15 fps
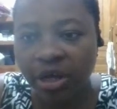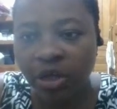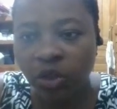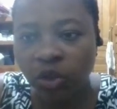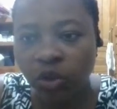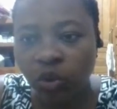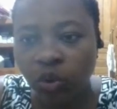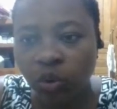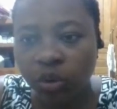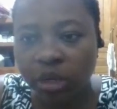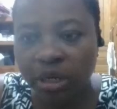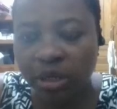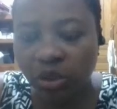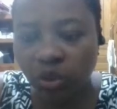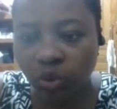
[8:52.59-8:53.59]
So
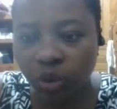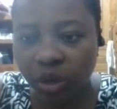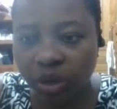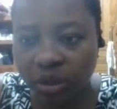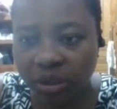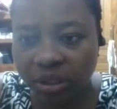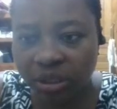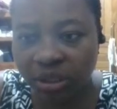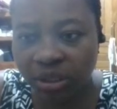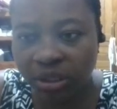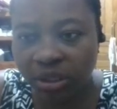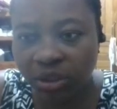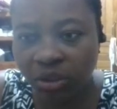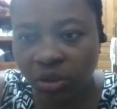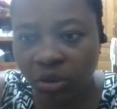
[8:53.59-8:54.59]
that is why you see
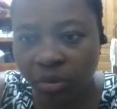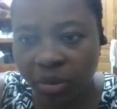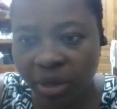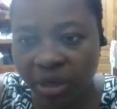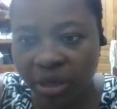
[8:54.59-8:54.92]
this number